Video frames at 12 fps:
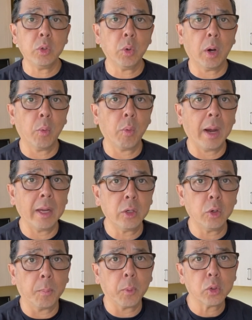you are writing
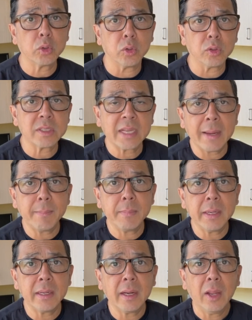your personal
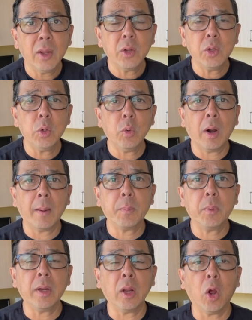statement, you are
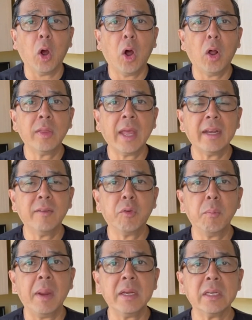putting all that
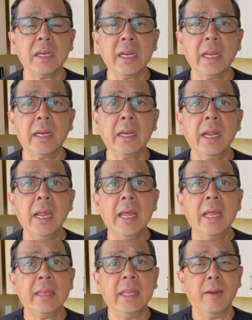information in,
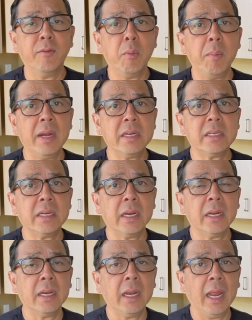the
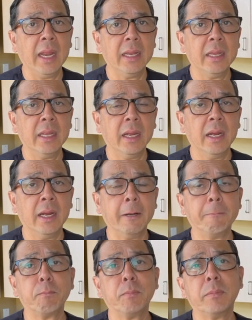information and the
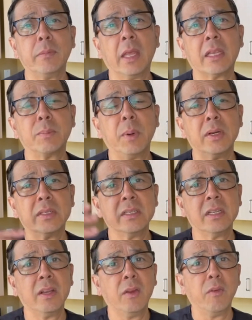experiences
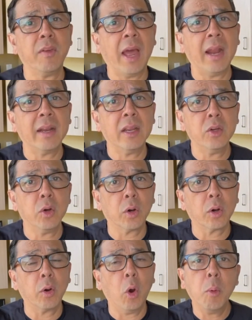that you've got in your
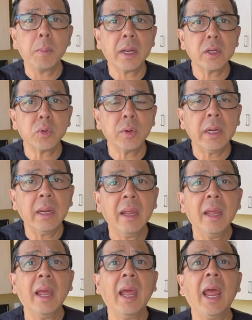home country
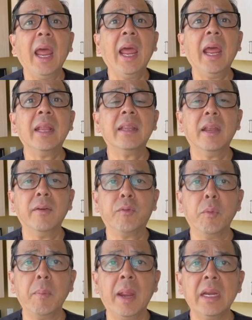and the
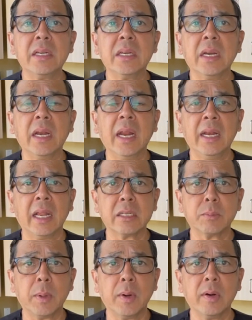information and the
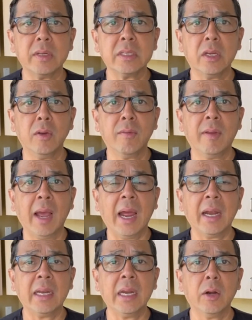experience that you've
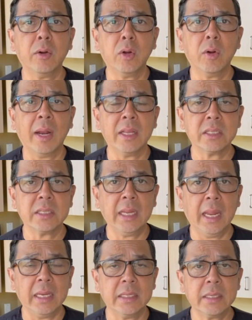got here in the United
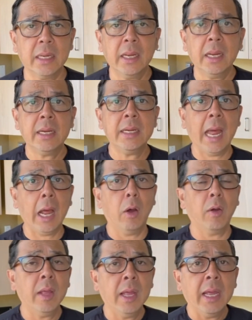States. Now,